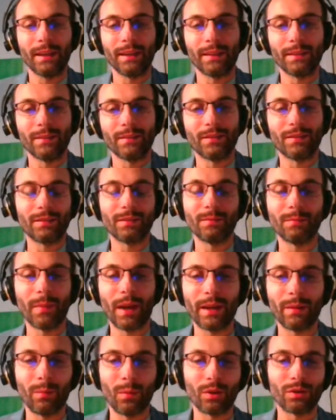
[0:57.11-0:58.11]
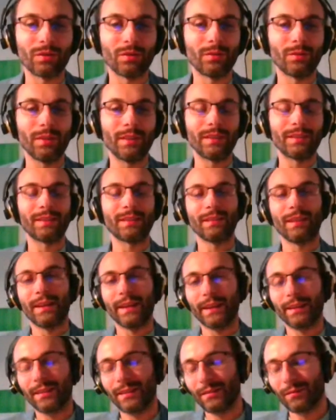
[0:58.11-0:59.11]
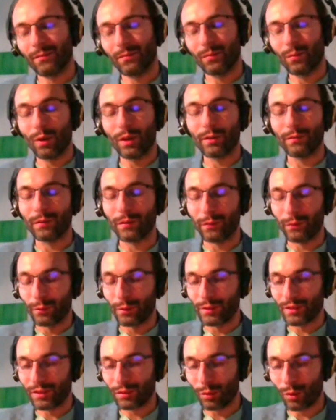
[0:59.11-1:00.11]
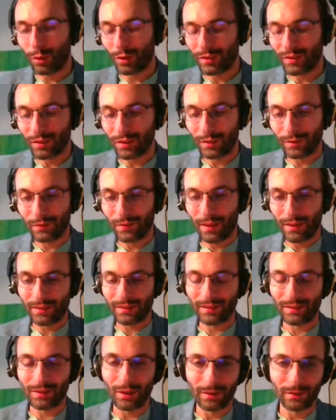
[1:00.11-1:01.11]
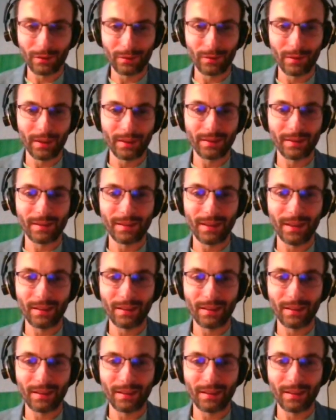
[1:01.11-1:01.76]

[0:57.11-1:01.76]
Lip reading: And my motto is, like in one of the first talks of this conference,